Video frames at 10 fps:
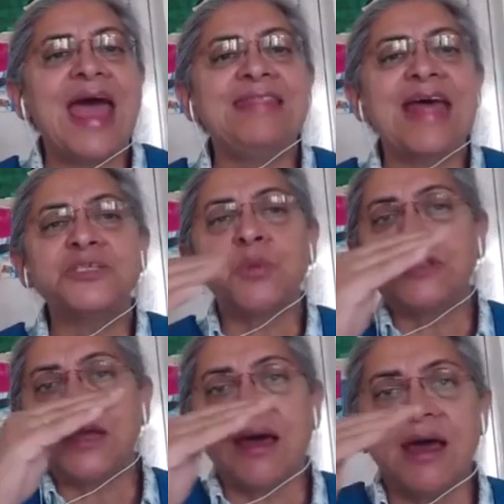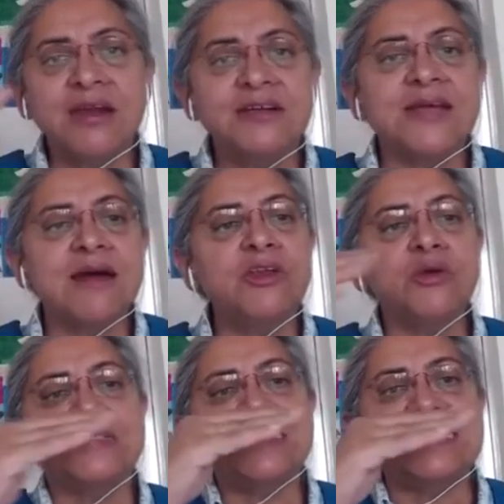And that's what the colors are.
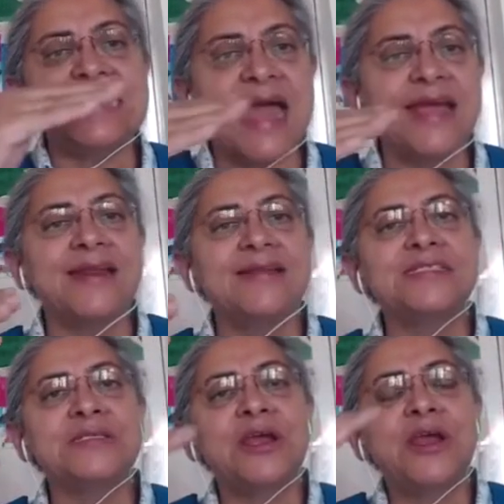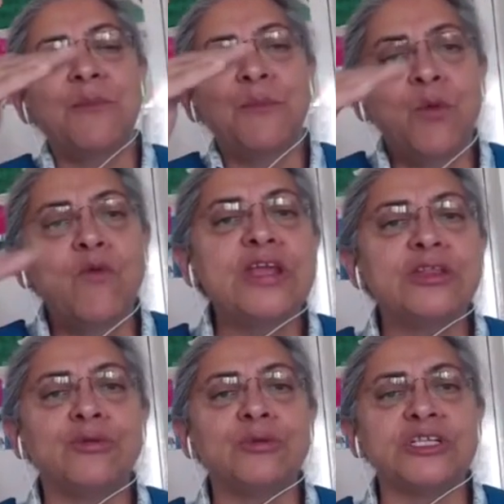You'll see diagonals
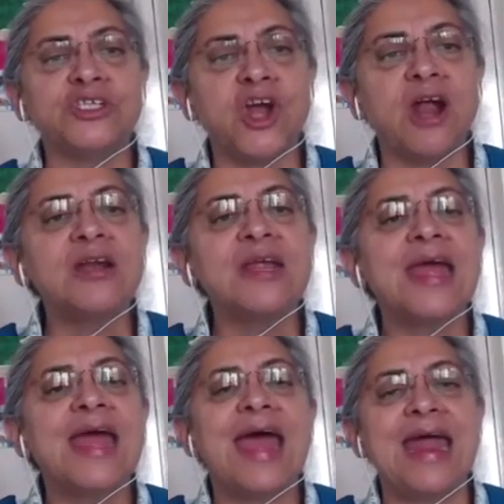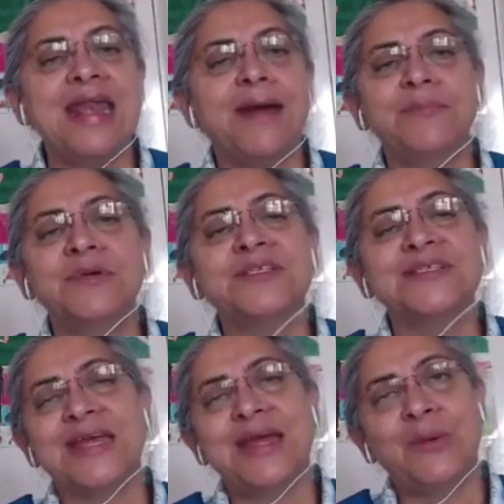moving through the chart and
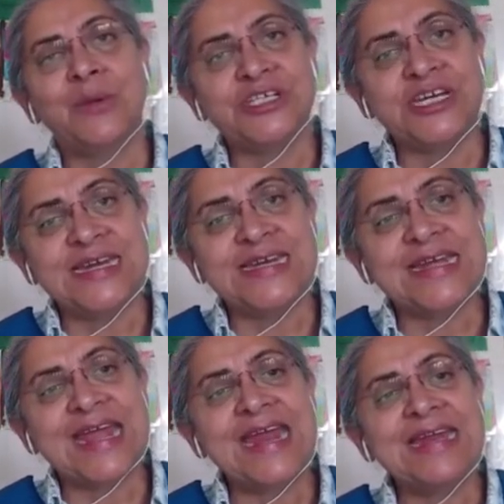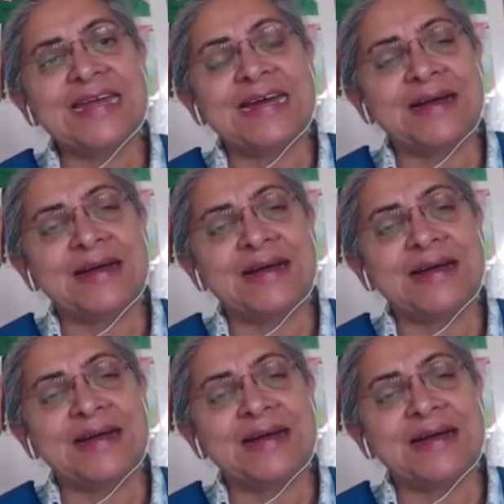numbers which indicate